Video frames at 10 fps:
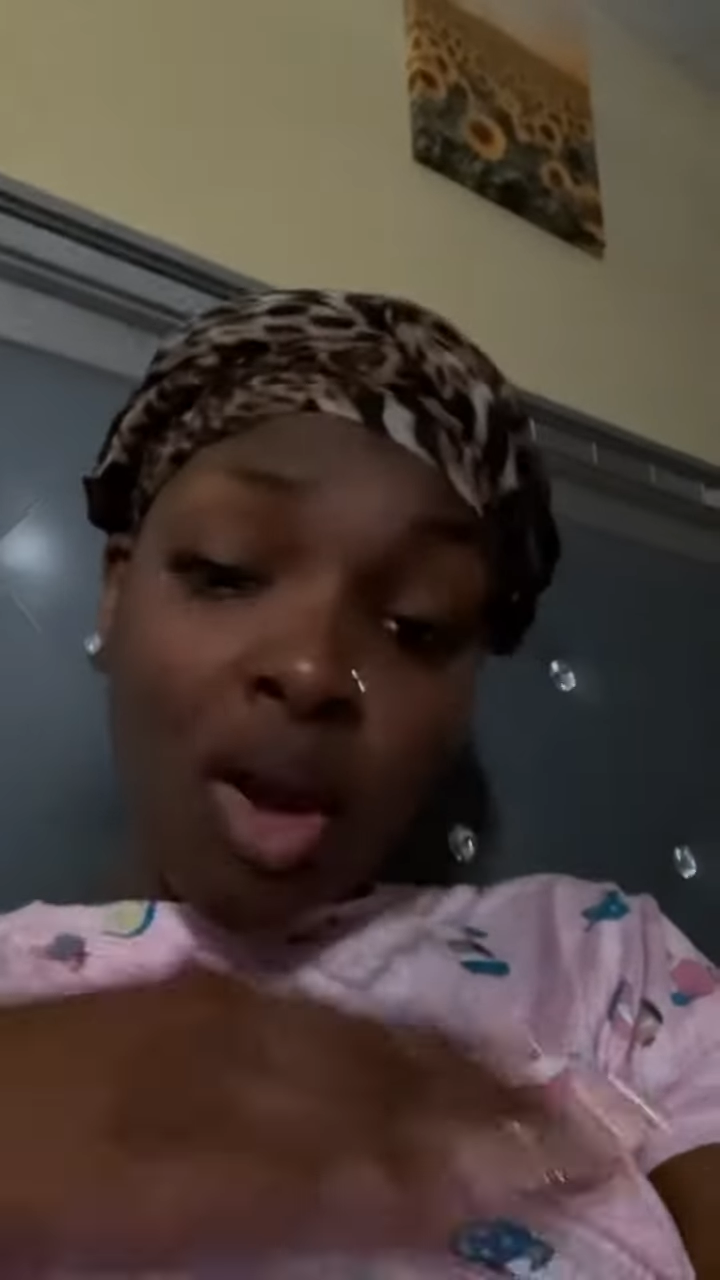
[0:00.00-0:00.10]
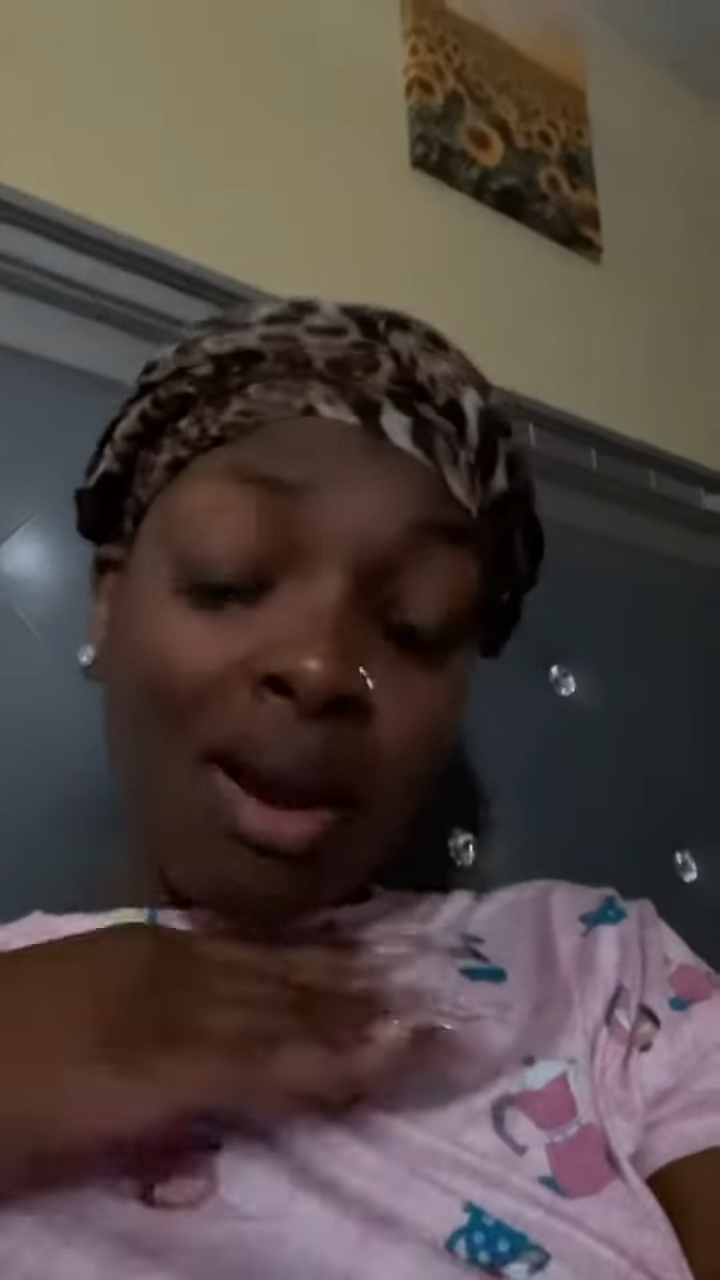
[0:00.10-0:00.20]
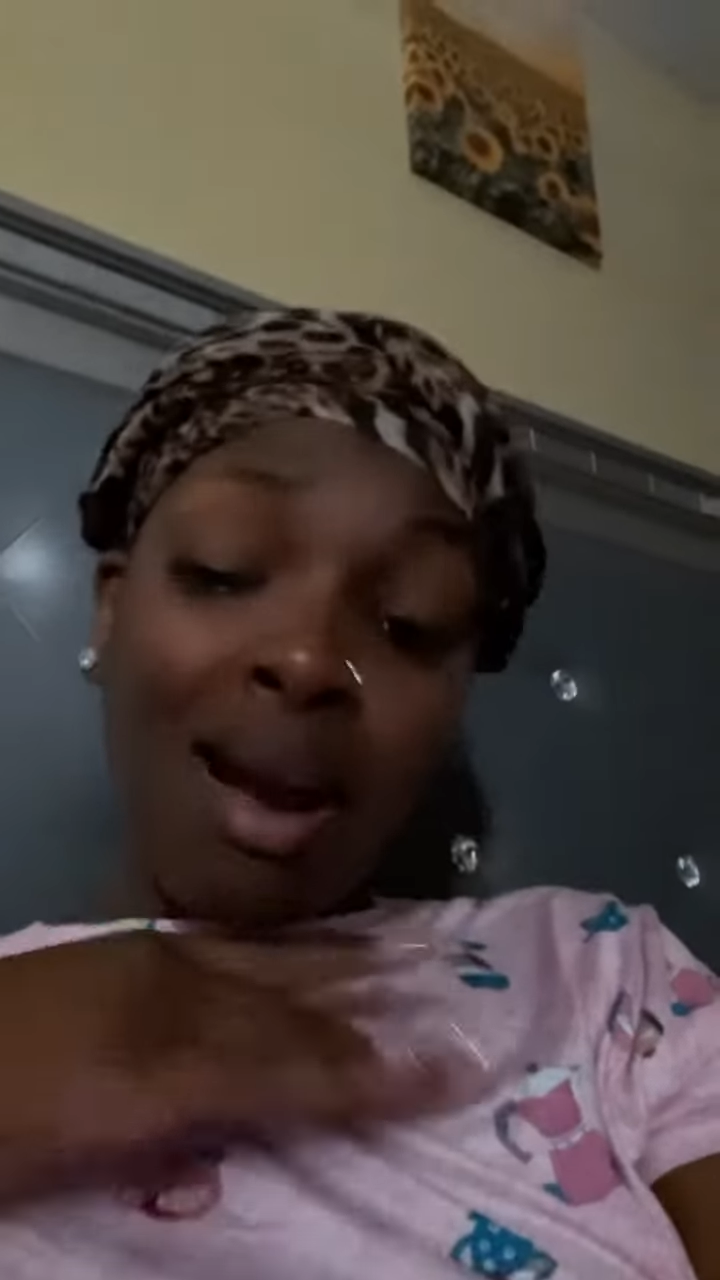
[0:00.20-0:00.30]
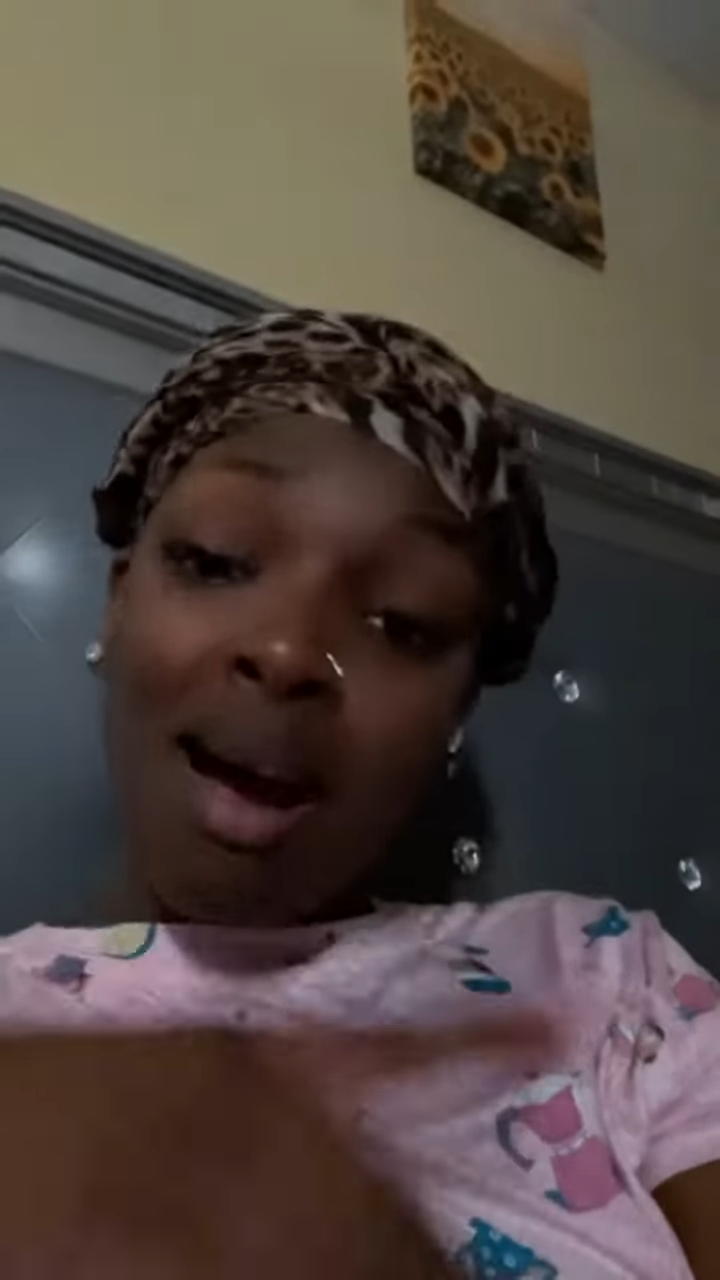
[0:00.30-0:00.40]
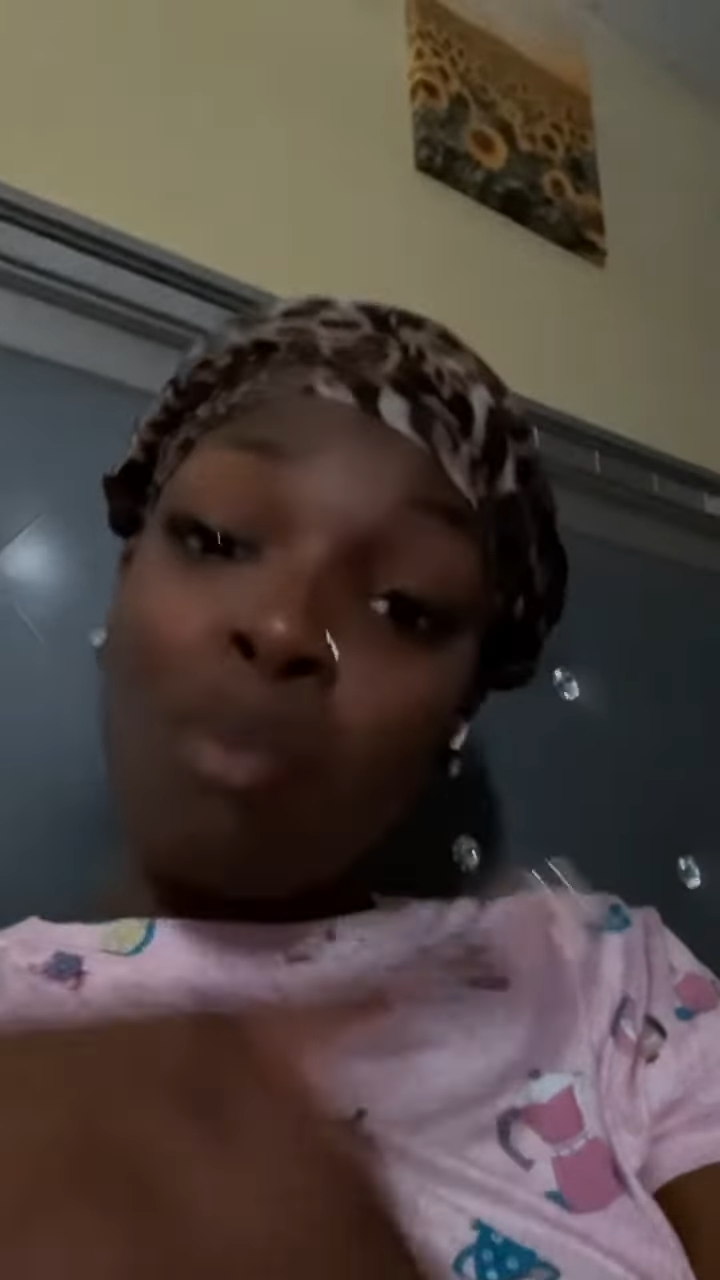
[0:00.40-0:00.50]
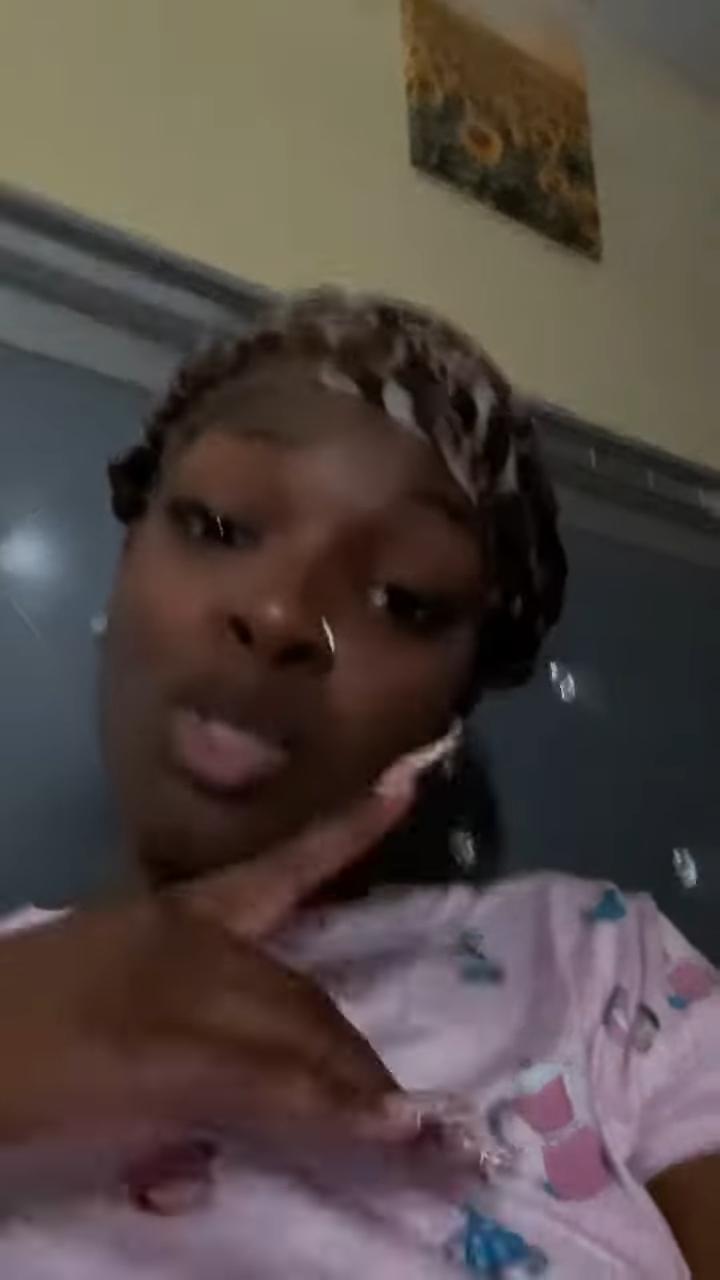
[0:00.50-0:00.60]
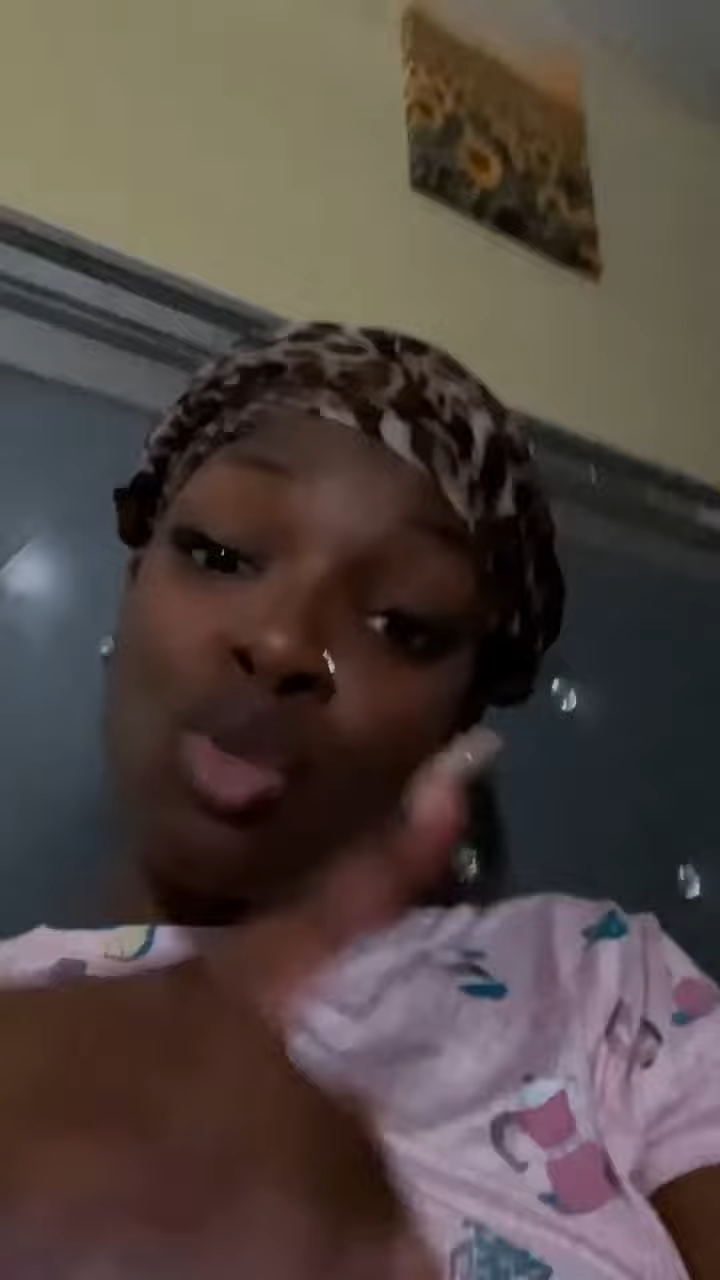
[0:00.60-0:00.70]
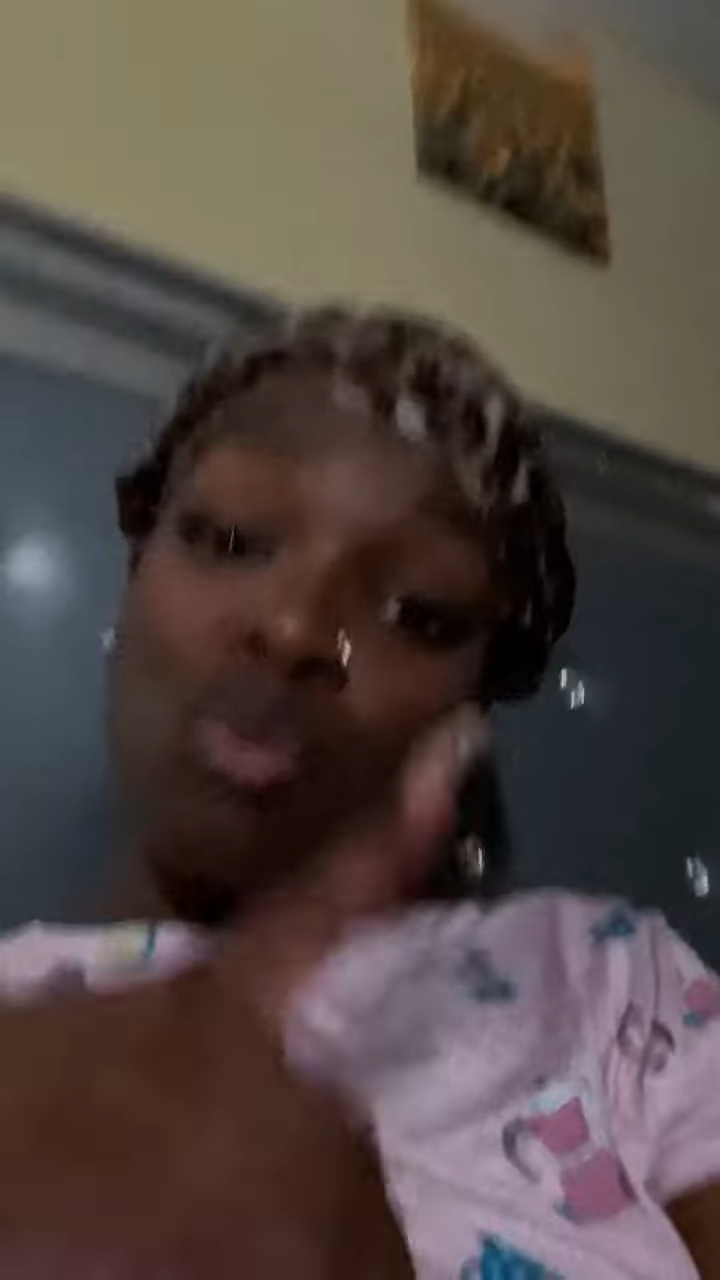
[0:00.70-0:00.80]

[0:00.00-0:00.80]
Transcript: dark comes